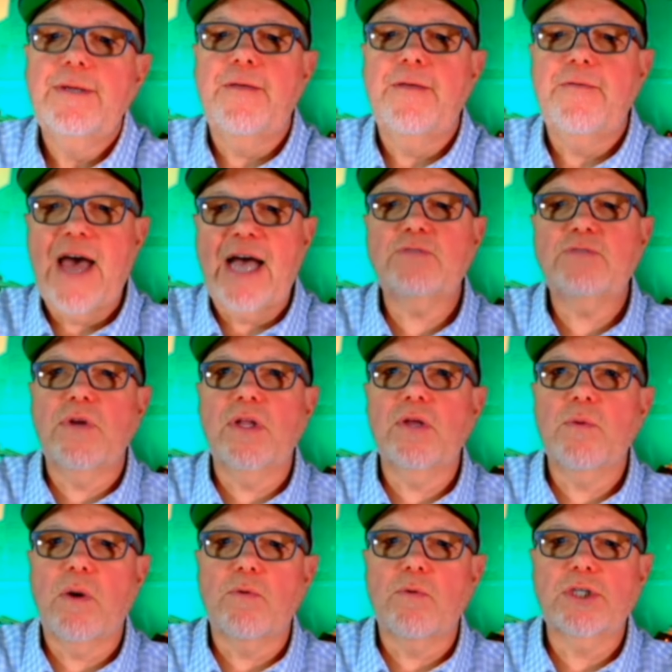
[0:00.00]
And that's
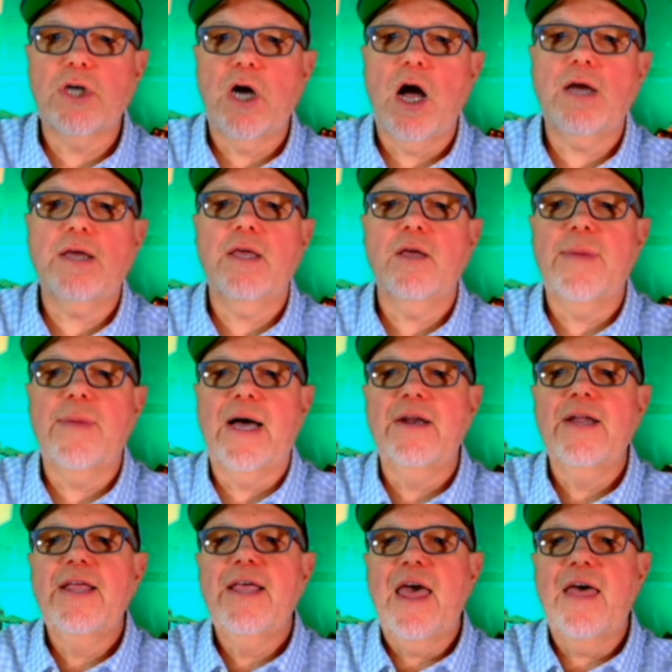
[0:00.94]
really what we're talking
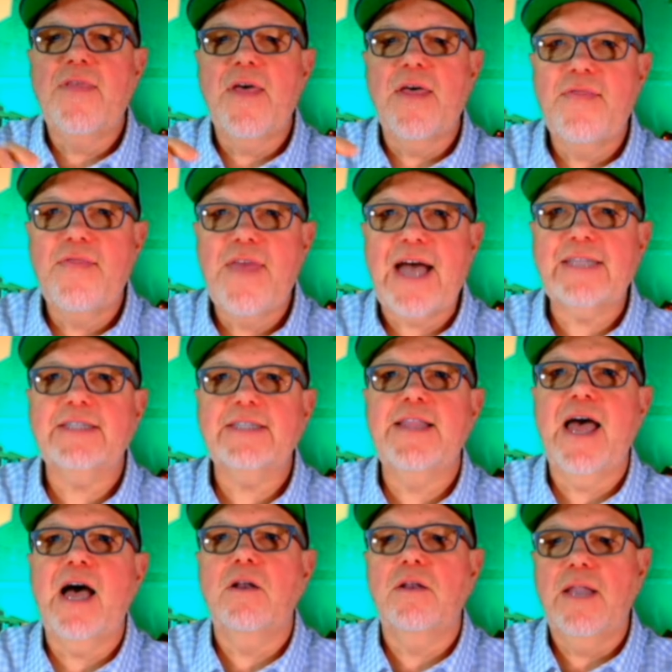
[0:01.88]
about. And then that's
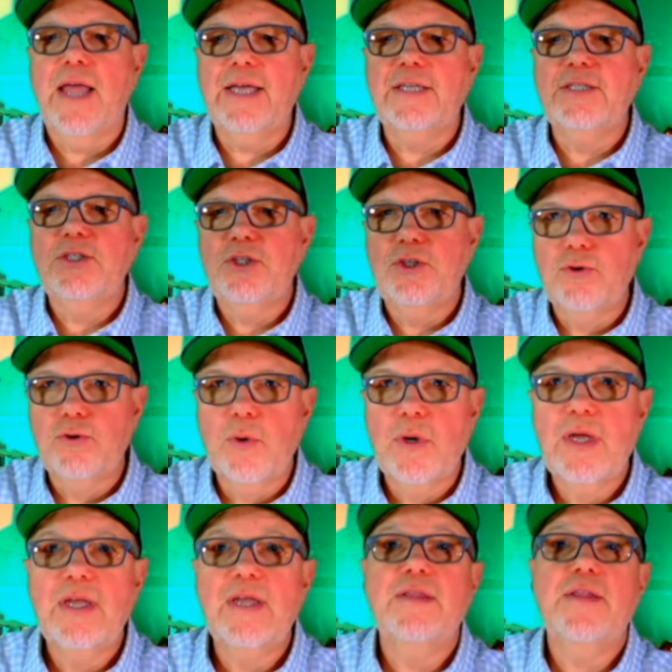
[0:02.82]
now led to
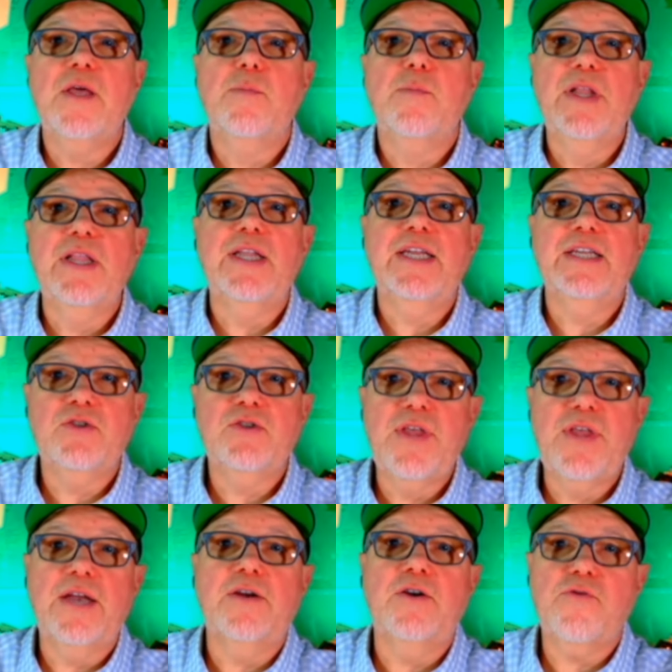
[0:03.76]
the ability to
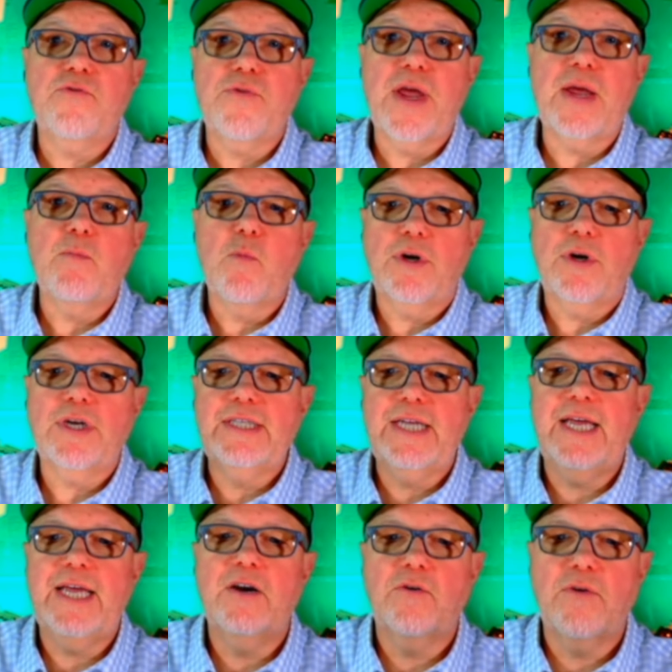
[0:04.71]
then create more
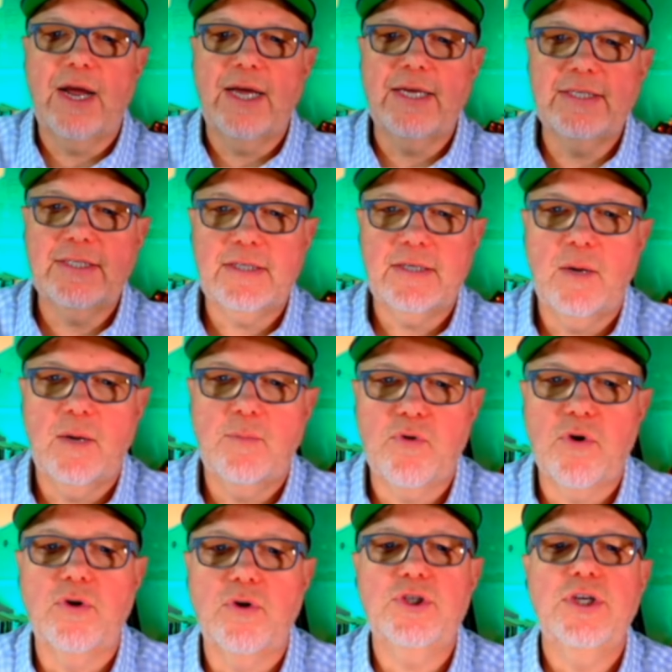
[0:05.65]
containerized approach.